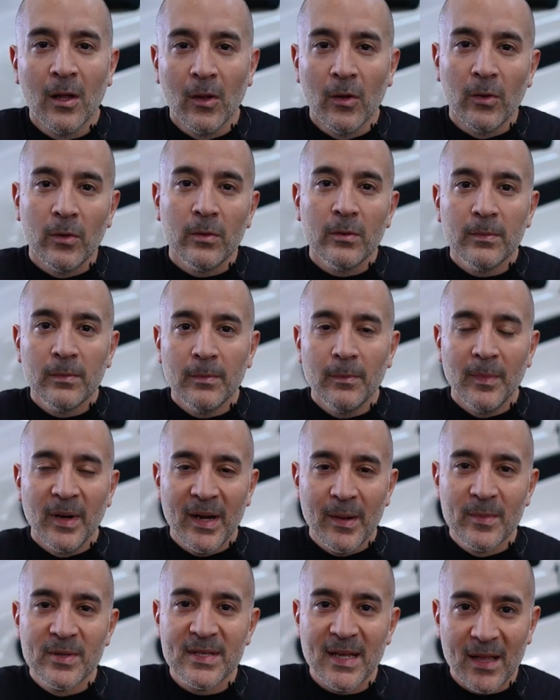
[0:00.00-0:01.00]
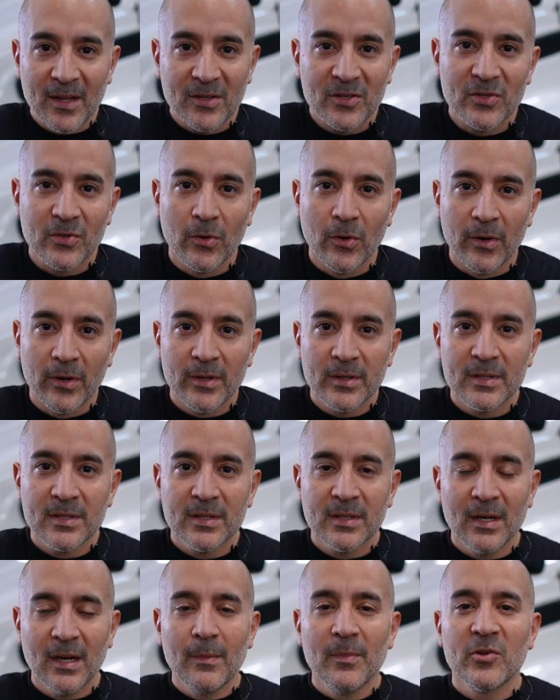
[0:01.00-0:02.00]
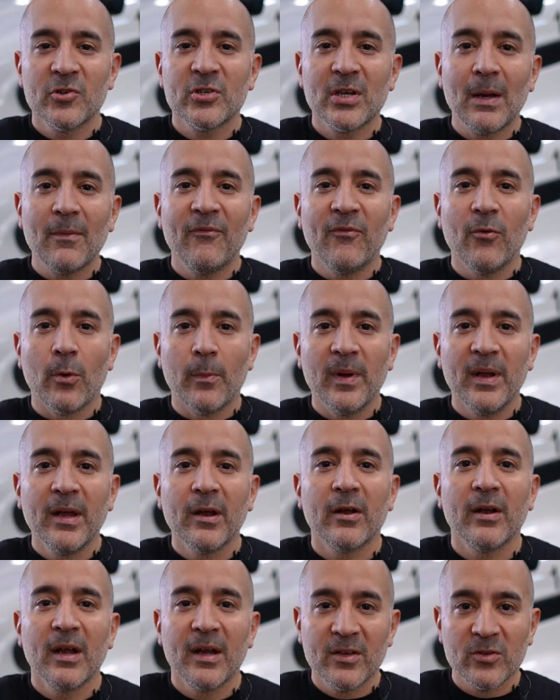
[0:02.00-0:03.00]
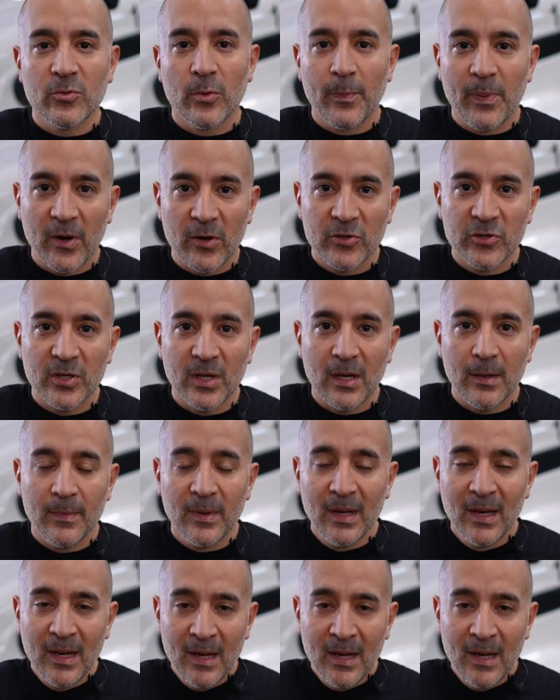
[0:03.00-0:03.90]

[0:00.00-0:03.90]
Hello, my name is Alex Torres. I'm the shop foreman here at Eddie's Repair Shop.